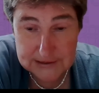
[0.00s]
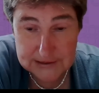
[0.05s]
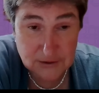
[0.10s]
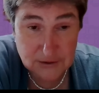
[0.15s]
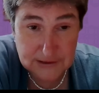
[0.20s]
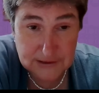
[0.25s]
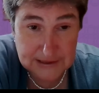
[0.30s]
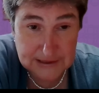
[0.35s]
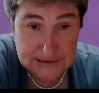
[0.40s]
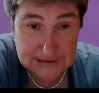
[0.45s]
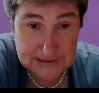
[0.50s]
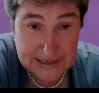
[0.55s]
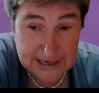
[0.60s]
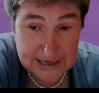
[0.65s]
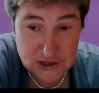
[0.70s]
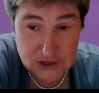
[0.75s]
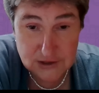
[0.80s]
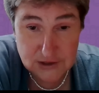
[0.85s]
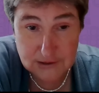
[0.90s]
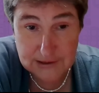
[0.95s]
And certainly at the
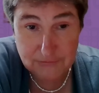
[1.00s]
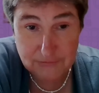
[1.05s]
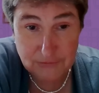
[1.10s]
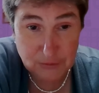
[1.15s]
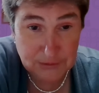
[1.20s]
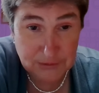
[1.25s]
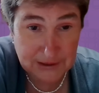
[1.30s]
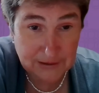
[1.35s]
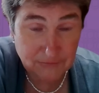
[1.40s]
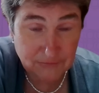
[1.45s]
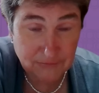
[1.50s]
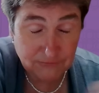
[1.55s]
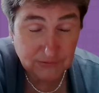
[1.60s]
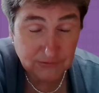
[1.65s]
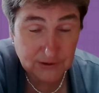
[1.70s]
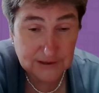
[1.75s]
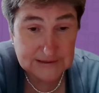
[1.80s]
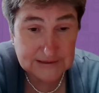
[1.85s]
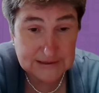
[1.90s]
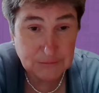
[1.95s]
national level, we have,
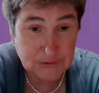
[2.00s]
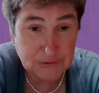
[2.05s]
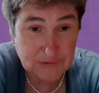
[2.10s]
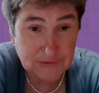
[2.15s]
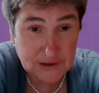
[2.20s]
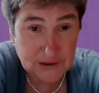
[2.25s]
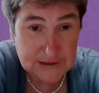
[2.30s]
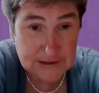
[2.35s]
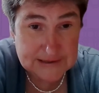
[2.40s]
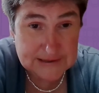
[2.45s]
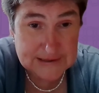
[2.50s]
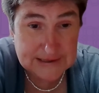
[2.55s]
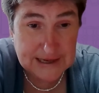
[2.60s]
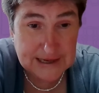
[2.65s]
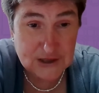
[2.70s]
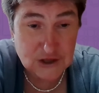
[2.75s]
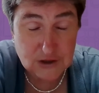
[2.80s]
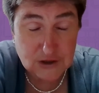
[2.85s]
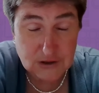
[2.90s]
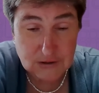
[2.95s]
for example, various
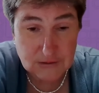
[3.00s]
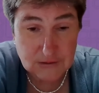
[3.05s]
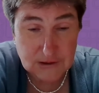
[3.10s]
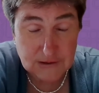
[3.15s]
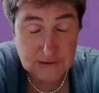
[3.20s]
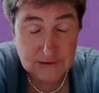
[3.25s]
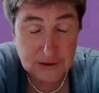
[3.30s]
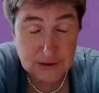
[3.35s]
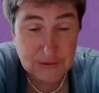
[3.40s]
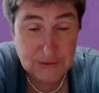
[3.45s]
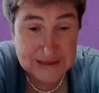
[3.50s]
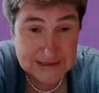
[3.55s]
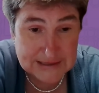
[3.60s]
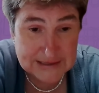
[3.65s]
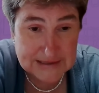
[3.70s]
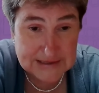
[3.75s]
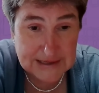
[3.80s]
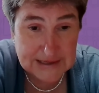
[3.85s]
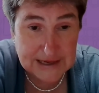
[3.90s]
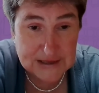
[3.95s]
national, the US
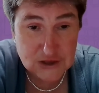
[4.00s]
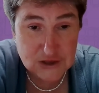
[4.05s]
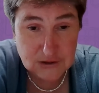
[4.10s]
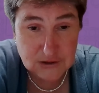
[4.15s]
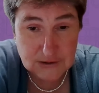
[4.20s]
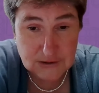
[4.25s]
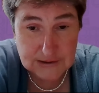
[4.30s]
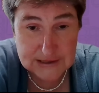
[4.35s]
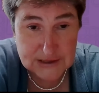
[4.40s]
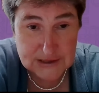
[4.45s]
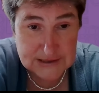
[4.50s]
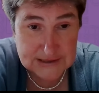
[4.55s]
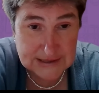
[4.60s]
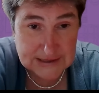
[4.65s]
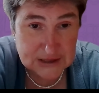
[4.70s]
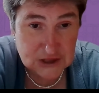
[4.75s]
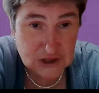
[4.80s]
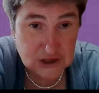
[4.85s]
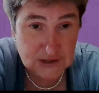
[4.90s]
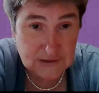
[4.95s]
has national
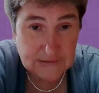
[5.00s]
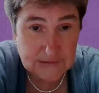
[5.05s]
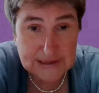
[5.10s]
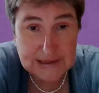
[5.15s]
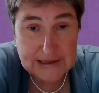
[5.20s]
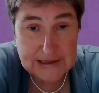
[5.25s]
legislation,